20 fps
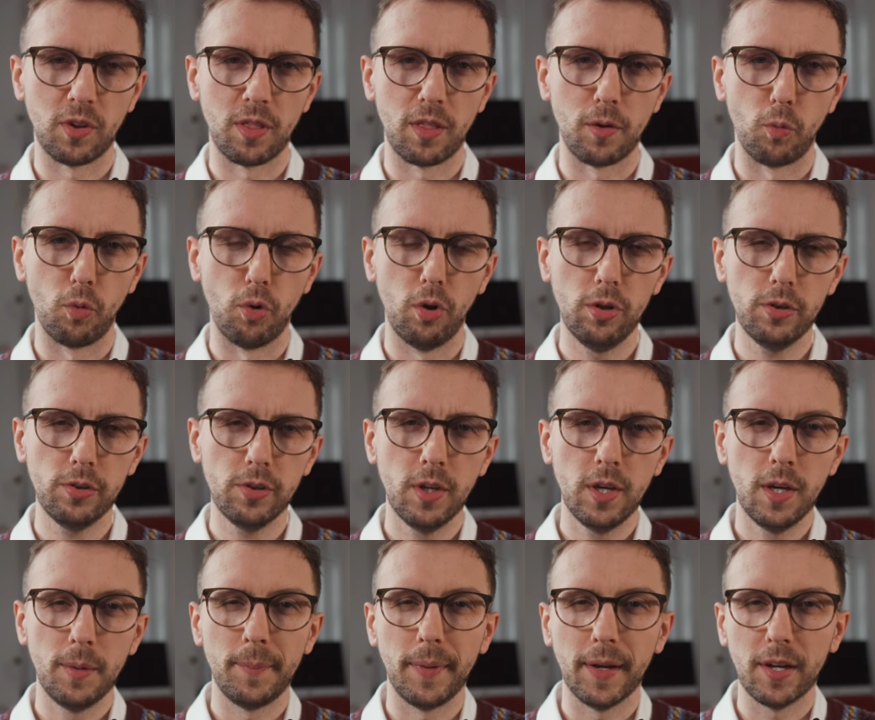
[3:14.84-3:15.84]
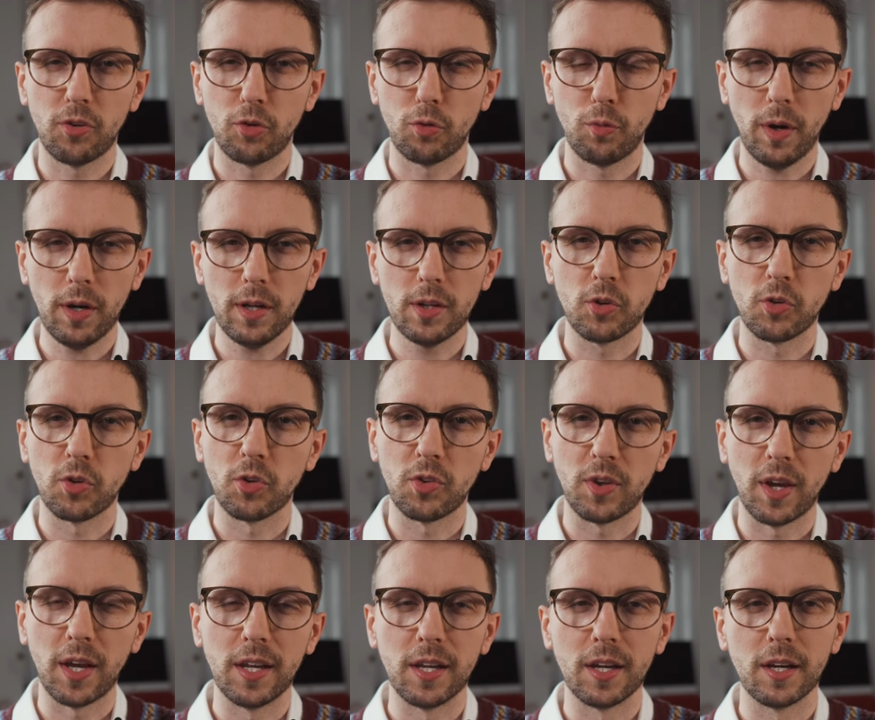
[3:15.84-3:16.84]
in the world might struggle
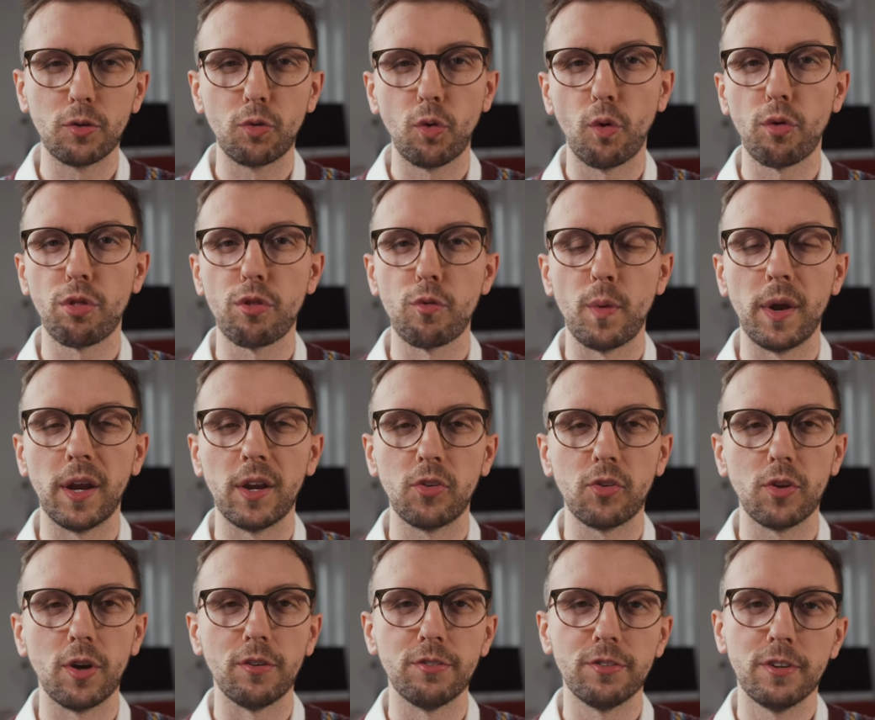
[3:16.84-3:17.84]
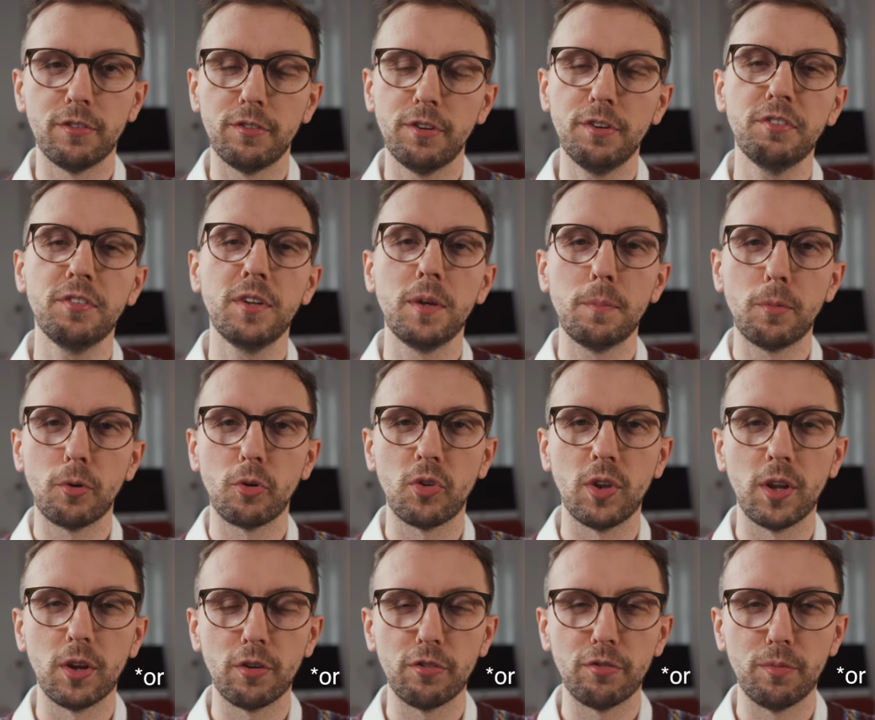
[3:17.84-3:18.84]
sustaining growth rates of 15%
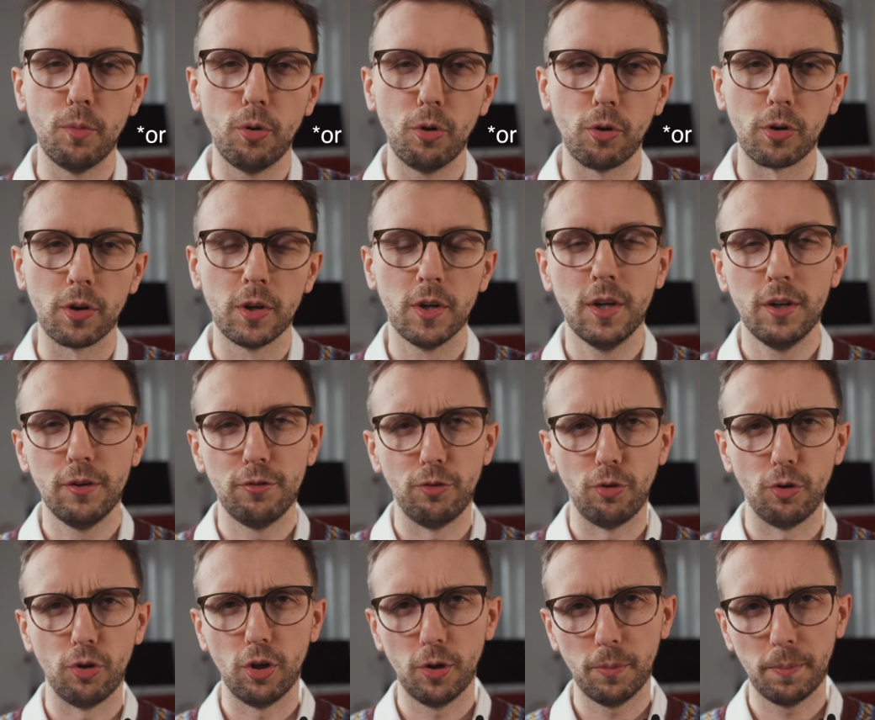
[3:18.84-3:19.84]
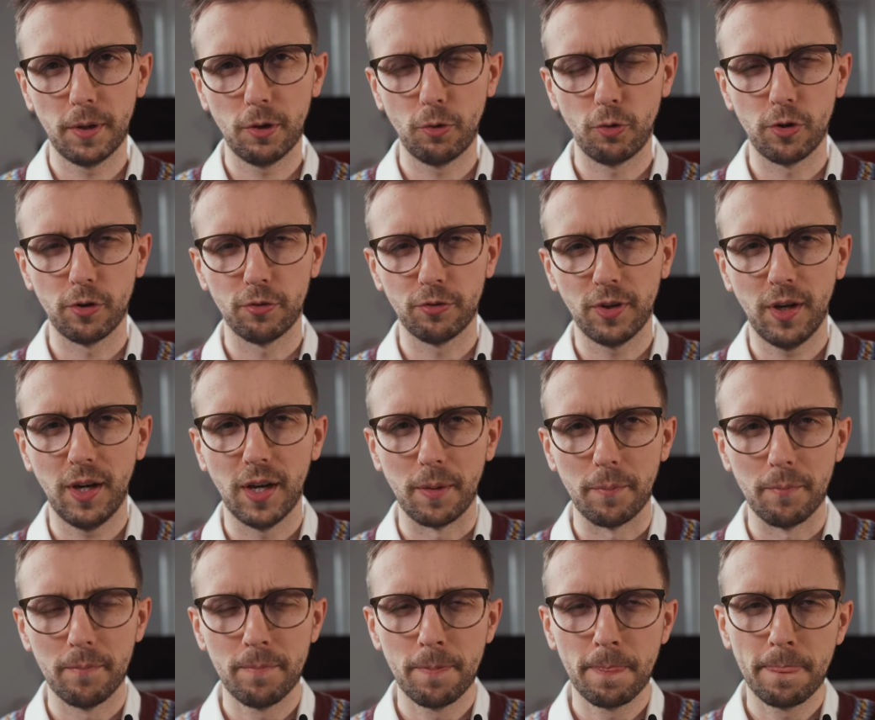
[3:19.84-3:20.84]
or more for a long period of
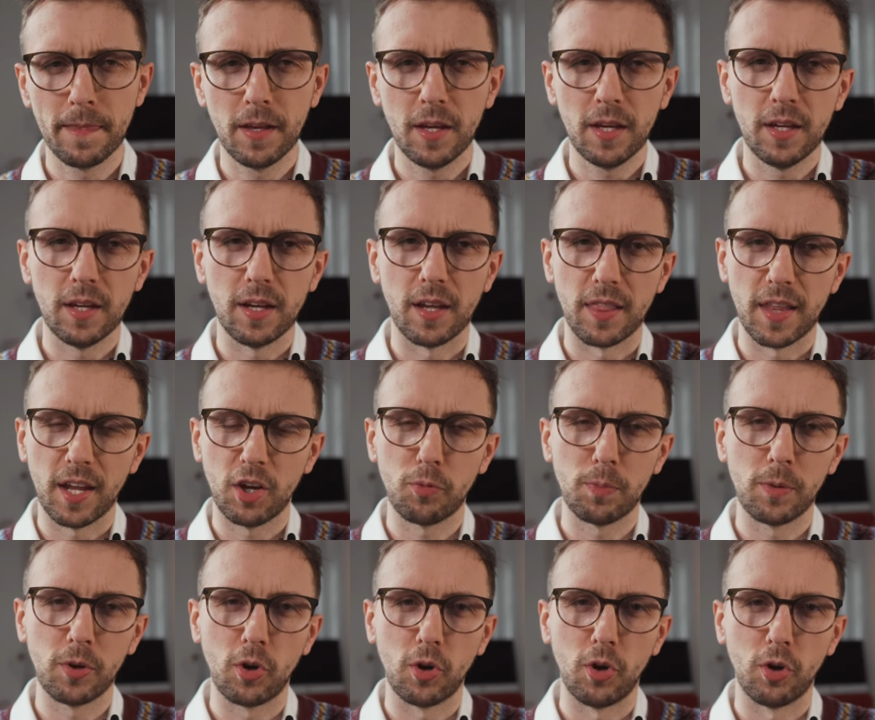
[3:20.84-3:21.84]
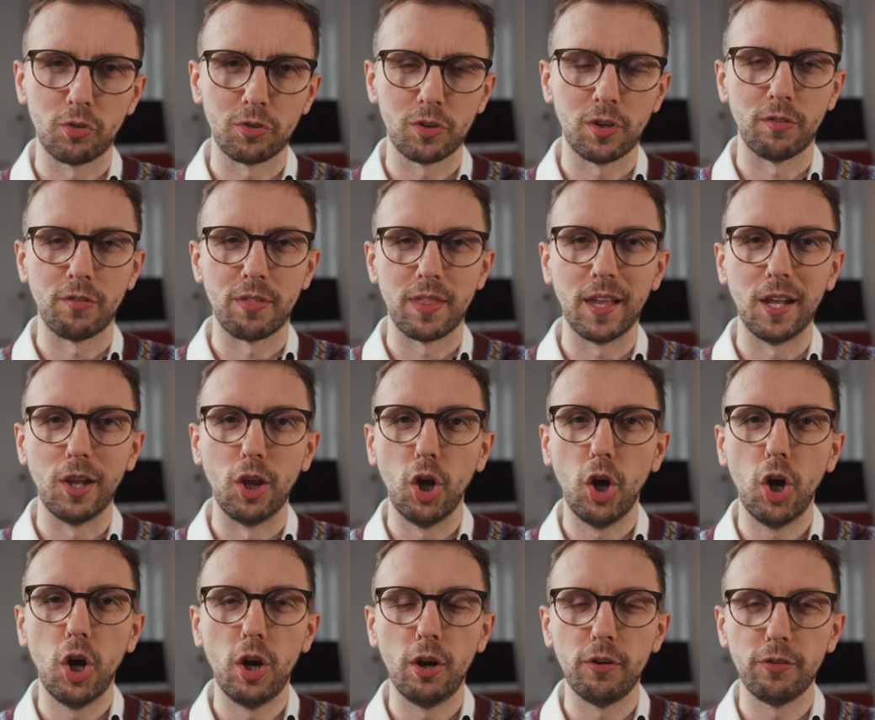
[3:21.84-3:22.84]
time. And that's because of the
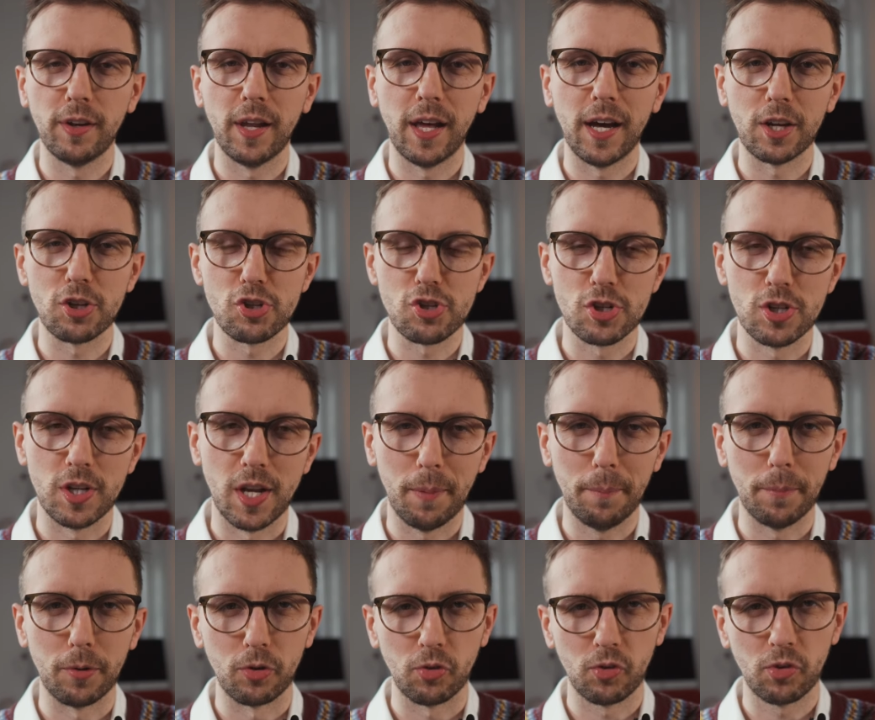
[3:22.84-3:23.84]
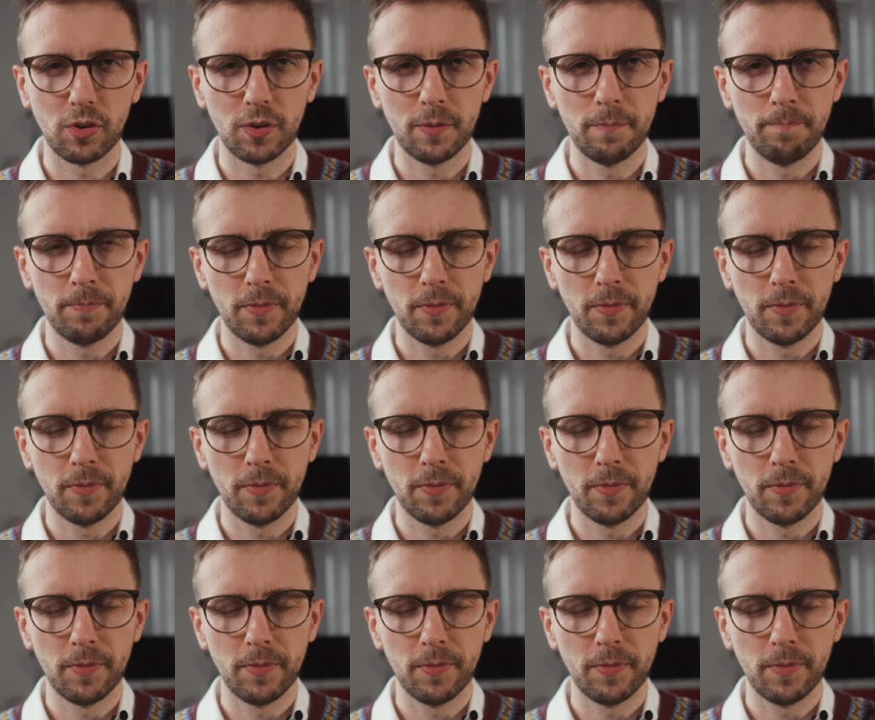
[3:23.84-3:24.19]
law of large numbers.